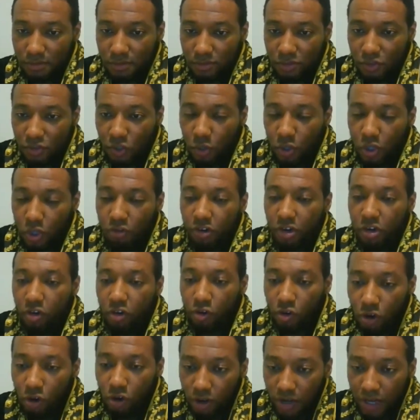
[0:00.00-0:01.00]
So you're in the
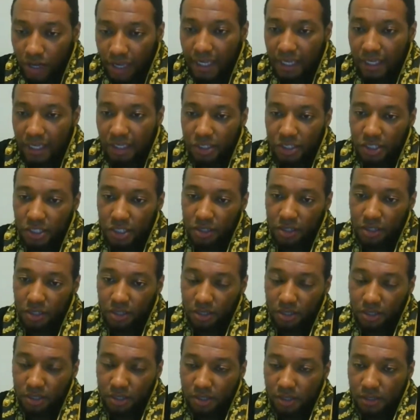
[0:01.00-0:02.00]
wrong energy.
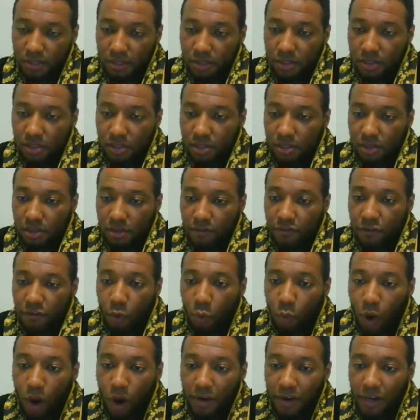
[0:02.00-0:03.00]
If you're
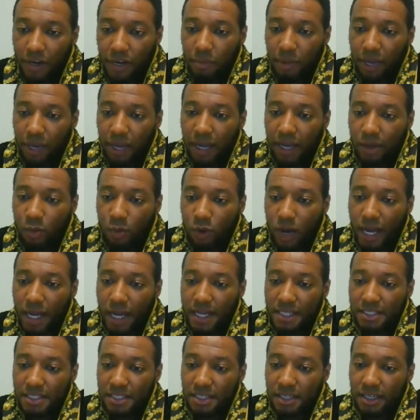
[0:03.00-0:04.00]
worried about
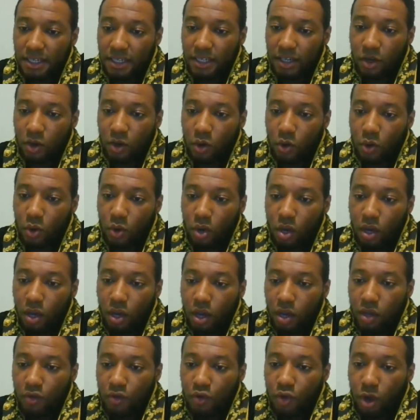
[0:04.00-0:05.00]
why isn't a girl
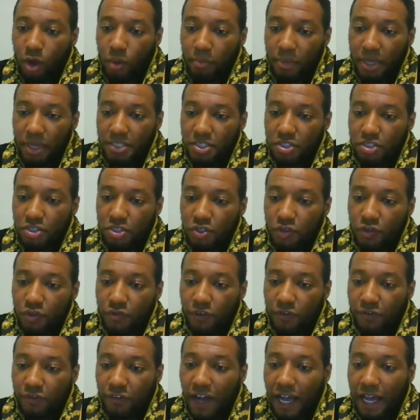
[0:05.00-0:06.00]
not message you
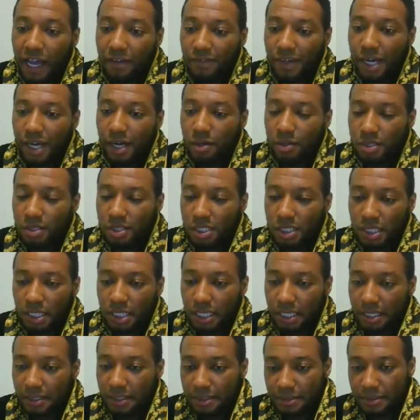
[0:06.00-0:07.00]
for five hours and that.